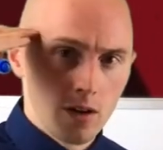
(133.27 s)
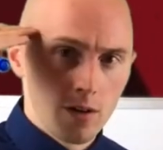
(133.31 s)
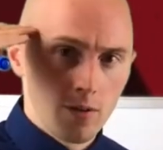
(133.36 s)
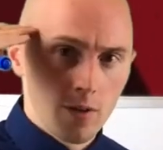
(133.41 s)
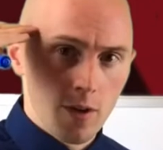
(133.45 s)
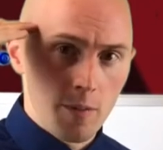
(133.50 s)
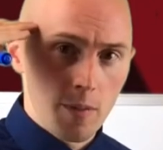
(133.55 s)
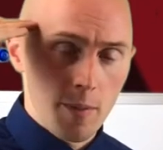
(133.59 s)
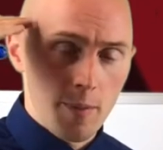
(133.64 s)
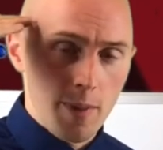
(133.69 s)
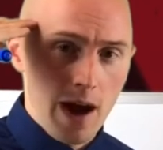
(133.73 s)

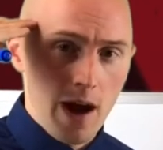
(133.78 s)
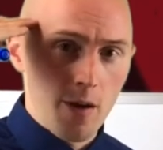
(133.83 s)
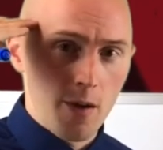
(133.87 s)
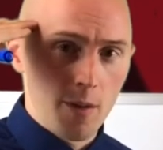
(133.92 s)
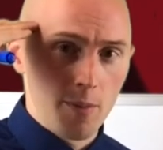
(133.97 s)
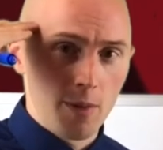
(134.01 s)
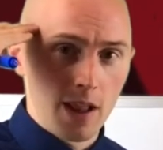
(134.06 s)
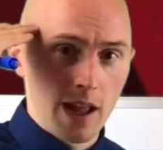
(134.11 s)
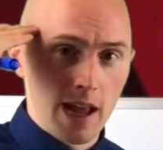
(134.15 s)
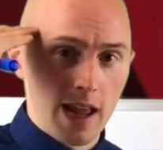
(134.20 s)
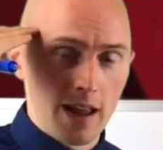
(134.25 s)
From the power
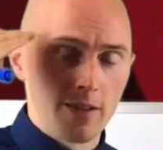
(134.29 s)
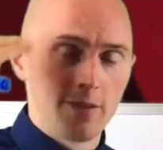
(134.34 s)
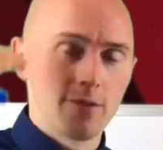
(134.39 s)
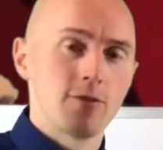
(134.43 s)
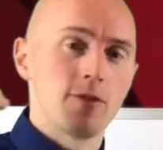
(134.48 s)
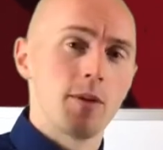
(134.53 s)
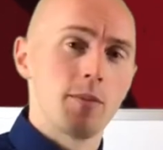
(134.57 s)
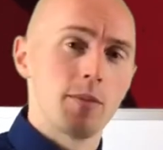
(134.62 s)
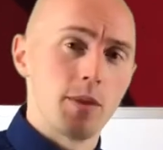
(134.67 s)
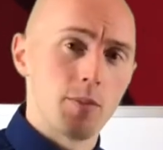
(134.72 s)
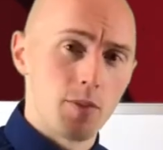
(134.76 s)
plant,
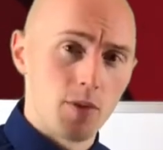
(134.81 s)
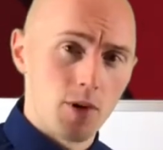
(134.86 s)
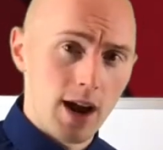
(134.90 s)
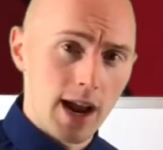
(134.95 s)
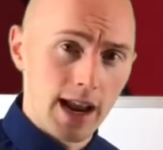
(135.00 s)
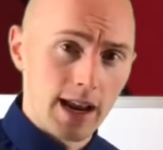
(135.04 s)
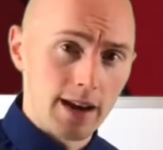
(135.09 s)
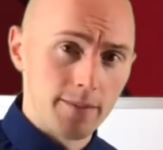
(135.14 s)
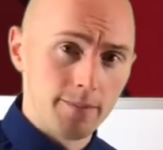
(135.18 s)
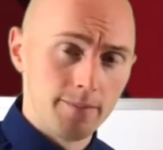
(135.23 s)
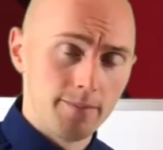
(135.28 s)
from the
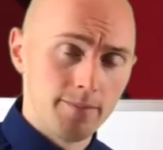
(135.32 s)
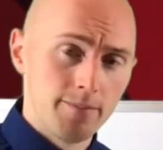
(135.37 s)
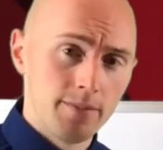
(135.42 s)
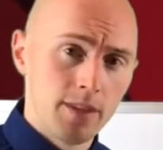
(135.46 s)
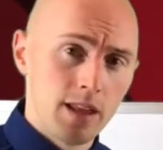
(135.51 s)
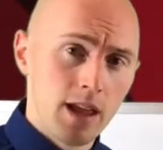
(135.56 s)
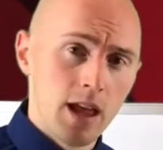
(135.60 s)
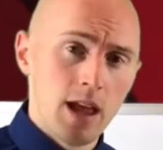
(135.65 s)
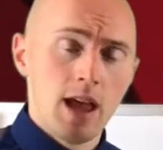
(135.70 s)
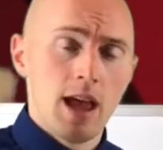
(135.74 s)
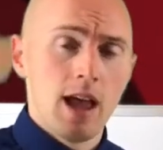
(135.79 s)
brain,
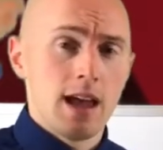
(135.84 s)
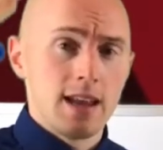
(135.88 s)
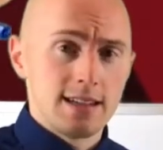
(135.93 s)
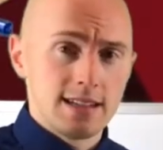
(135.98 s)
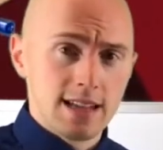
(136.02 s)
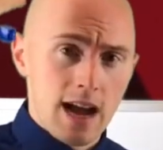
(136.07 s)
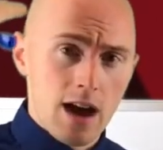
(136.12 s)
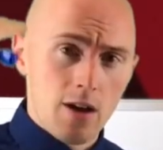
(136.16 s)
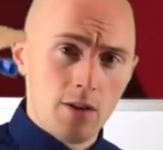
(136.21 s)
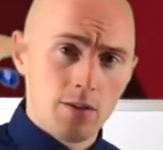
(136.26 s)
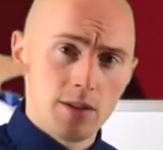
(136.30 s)

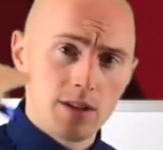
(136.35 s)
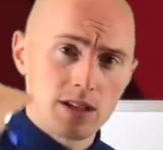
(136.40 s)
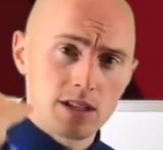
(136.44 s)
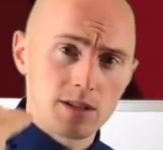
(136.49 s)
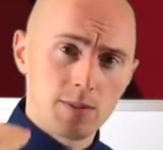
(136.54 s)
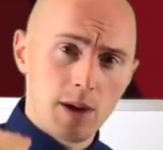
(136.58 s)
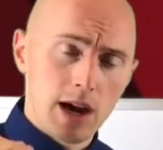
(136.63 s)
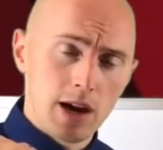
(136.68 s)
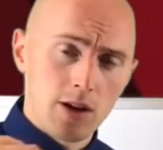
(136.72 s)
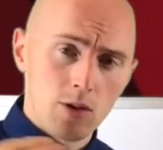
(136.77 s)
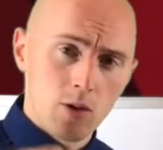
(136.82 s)
down the
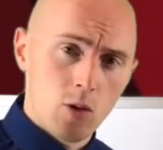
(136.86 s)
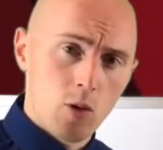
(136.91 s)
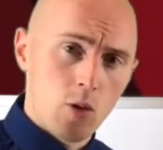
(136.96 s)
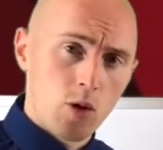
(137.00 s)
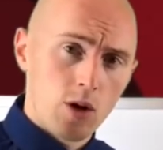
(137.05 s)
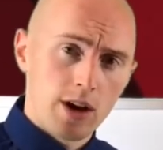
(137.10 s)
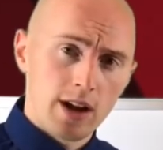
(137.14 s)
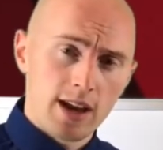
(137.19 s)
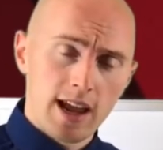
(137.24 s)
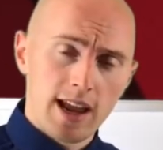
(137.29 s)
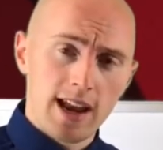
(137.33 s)
spinal
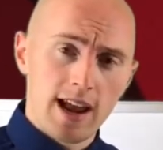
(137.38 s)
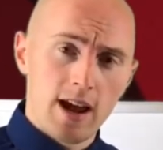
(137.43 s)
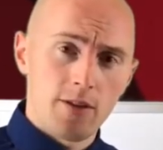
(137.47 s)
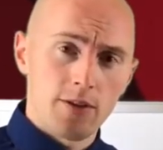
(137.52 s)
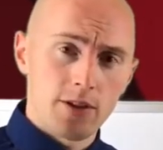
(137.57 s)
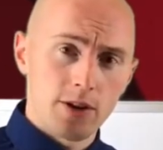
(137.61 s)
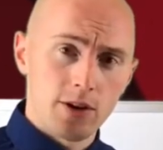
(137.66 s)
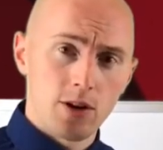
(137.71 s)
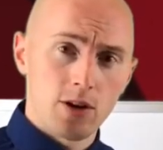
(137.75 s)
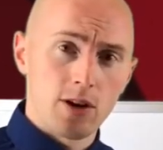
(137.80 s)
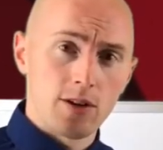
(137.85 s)
cord and out
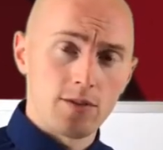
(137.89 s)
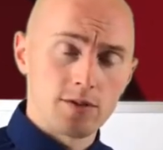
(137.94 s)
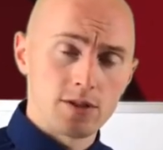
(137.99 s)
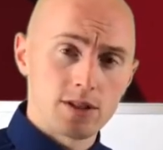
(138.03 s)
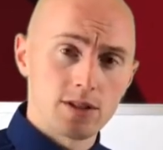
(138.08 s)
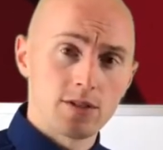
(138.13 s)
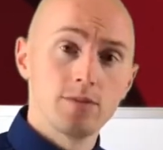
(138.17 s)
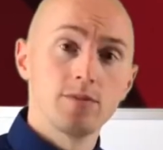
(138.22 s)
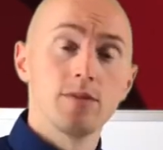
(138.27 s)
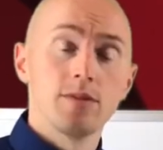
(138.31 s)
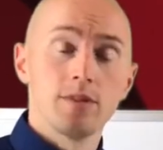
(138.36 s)
the
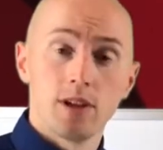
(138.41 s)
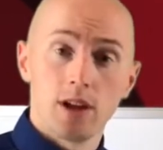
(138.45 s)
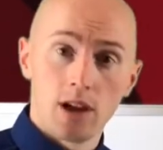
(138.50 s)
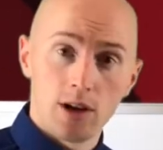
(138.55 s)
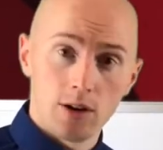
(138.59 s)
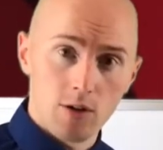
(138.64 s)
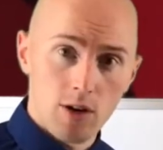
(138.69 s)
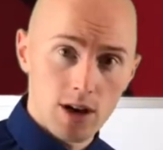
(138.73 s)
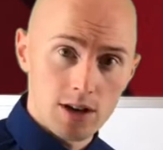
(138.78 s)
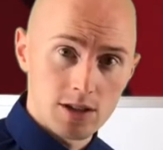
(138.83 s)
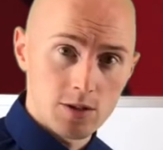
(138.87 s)
nerves,
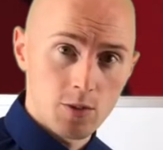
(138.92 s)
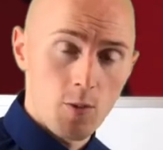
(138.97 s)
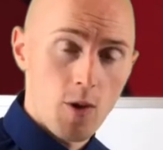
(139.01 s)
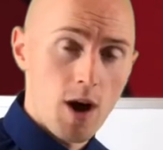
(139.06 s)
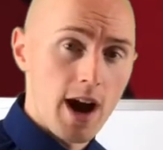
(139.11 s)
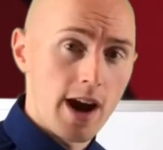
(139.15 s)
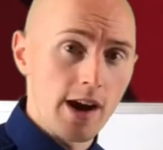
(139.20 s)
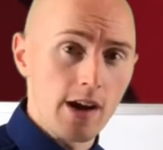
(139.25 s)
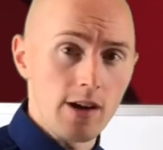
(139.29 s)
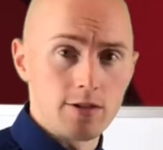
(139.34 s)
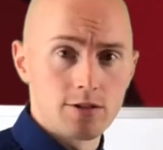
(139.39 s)
across the
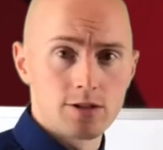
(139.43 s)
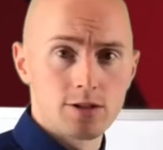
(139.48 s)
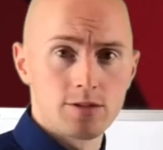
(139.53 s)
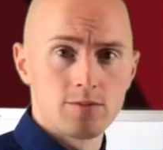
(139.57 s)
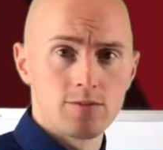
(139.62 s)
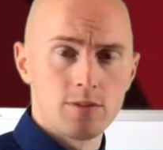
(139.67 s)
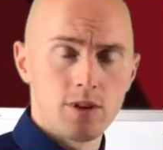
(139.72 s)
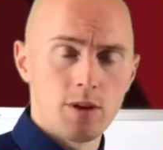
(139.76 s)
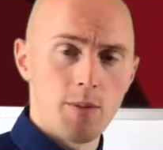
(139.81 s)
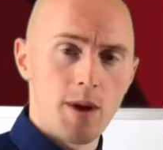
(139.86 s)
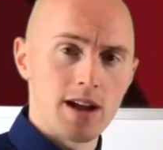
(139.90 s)
wires,
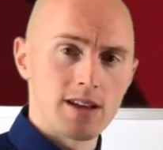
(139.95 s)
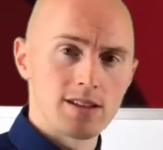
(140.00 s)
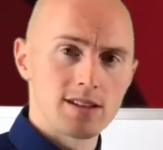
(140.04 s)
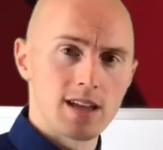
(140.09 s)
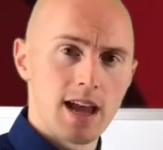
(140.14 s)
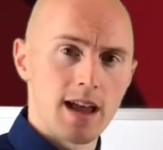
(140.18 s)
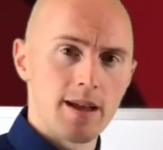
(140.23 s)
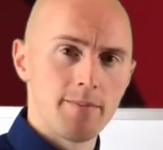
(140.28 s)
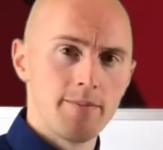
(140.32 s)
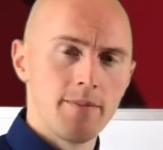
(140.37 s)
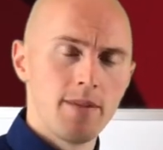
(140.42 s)
you might
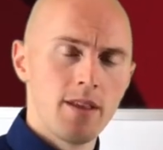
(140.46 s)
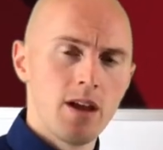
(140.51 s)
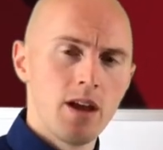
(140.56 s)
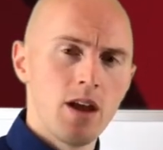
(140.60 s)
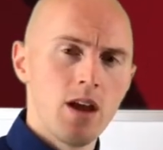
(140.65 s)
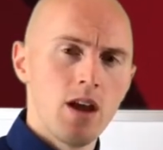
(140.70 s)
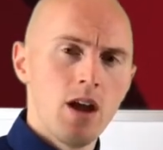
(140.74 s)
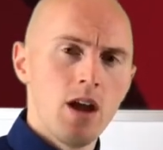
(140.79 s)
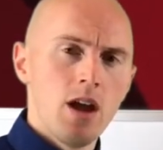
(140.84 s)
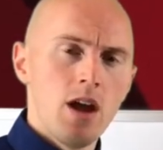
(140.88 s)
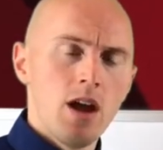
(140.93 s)
say.
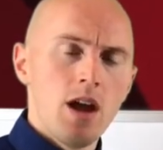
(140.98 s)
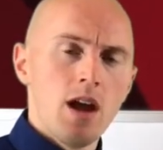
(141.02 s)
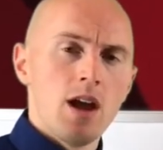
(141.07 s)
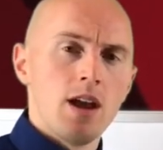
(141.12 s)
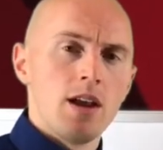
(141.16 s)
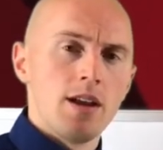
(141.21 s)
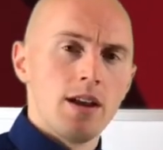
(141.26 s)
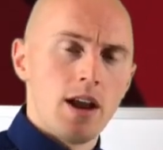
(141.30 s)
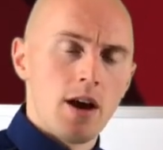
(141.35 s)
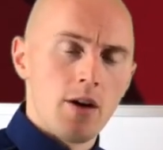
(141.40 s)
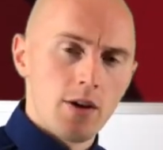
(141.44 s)

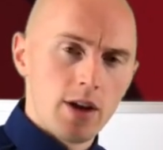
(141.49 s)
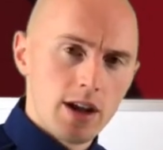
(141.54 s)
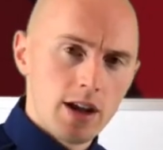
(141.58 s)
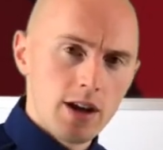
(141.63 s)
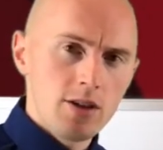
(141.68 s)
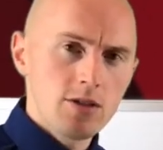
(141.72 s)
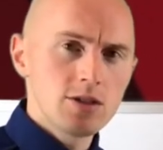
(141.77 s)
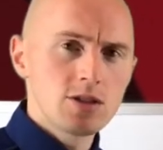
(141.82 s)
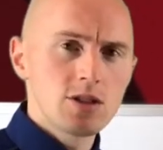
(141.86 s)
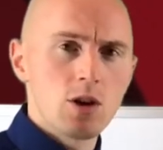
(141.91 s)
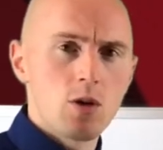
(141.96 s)
Now,
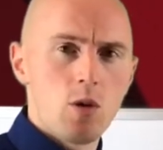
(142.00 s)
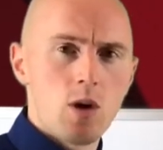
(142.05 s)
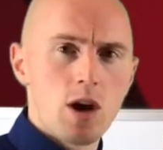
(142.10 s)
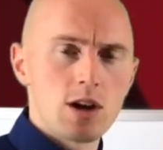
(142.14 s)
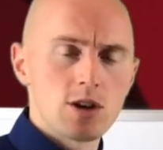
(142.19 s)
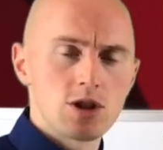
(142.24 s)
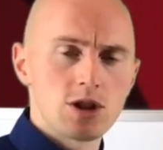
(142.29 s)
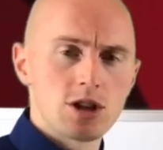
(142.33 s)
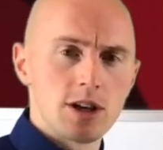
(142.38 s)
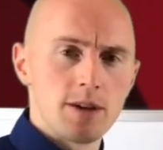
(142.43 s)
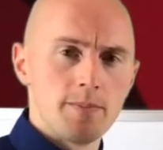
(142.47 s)
here's the
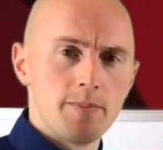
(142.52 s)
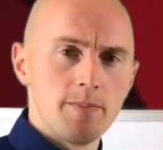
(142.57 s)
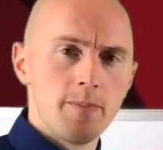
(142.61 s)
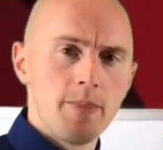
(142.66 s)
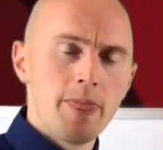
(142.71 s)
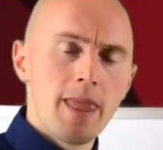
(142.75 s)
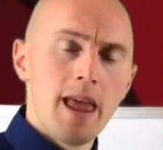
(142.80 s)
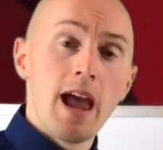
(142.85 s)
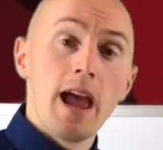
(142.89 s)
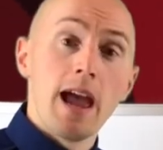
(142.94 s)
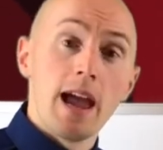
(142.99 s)
question.
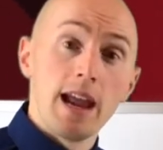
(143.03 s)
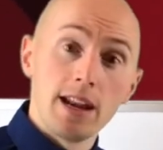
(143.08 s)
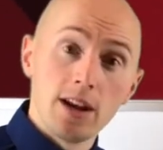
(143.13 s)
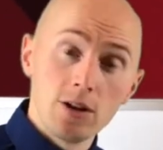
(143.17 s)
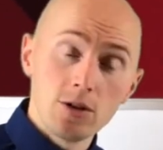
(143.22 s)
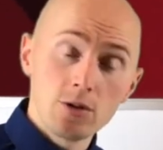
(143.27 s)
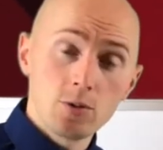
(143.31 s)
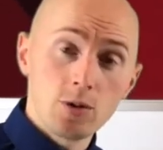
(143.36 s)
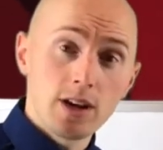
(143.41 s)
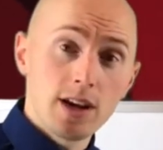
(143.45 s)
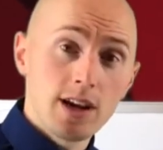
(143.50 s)
And
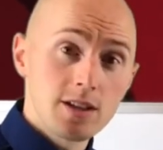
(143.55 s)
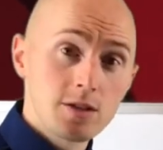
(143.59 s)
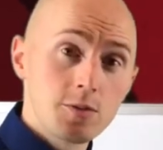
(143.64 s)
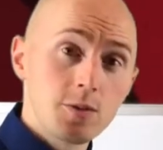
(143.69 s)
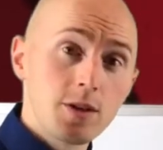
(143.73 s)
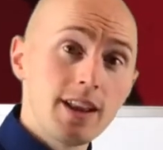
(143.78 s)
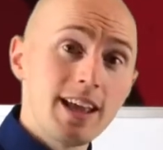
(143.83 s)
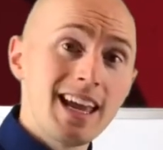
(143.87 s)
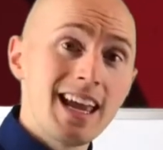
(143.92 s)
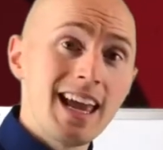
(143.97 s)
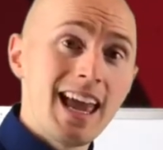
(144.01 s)
here's where it gets
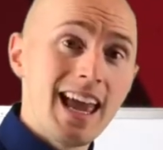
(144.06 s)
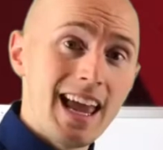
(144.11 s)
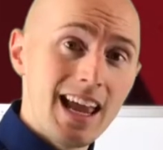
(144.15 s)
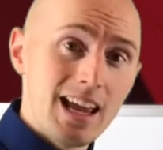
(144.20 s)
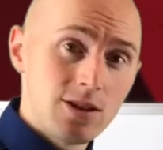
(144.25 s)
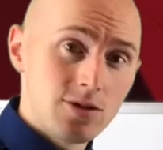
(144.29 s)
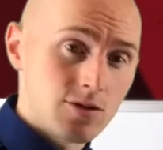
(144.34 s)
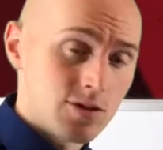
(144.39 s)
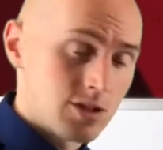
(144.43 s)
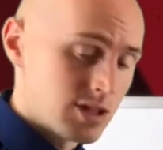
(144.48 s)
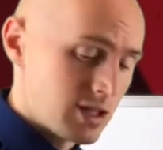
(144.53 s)
really
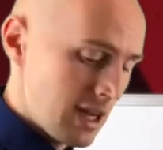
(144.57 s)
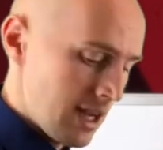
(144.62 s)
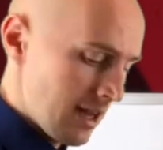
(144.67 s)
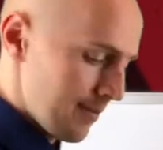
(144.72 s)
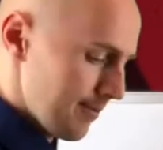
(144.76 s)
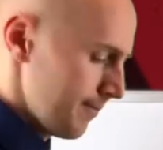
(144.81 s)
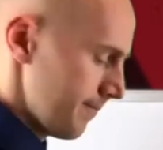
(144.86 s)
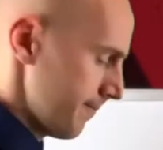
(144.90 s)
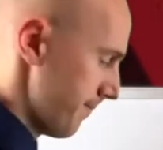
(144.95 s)
interesting.